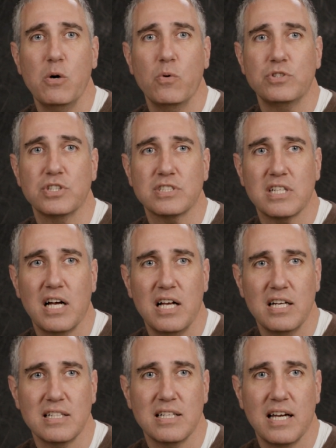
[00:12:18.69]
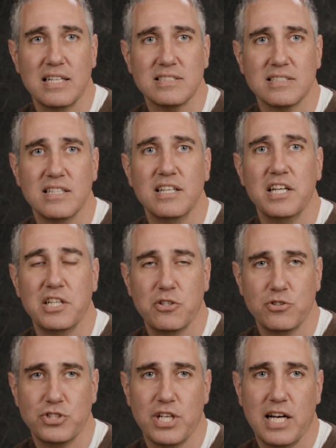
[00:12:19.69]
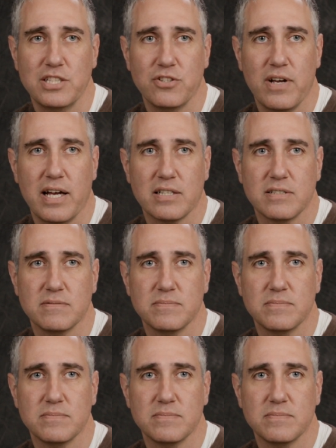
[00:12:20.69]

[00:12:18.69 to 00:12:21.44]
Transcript: which is colonized in your GI tract.